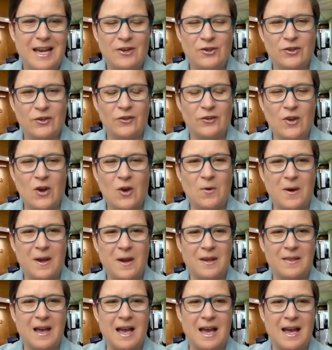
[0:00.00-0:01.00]
and just
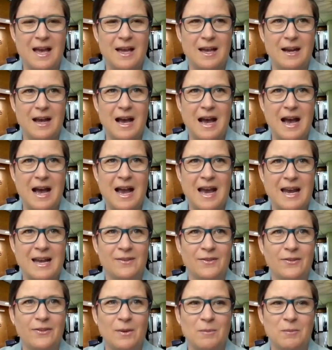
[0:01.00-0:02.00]
knowing that I,
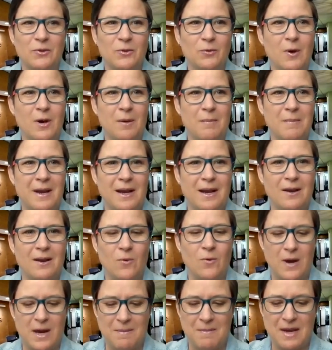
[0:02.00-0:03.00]
in some small
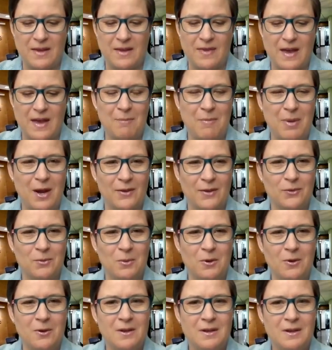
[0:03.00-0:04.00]
way, made that
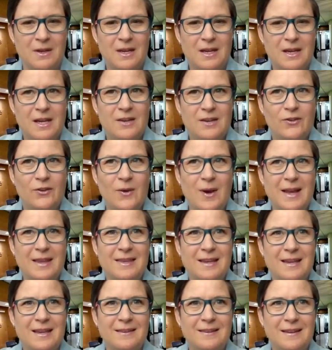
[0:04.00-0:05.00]
possible. So
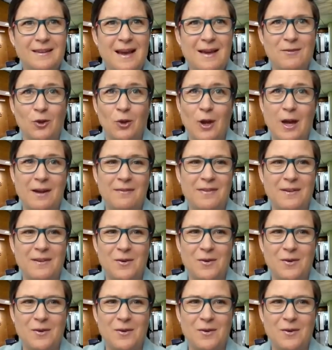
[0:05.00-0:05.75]
I think I have a lot of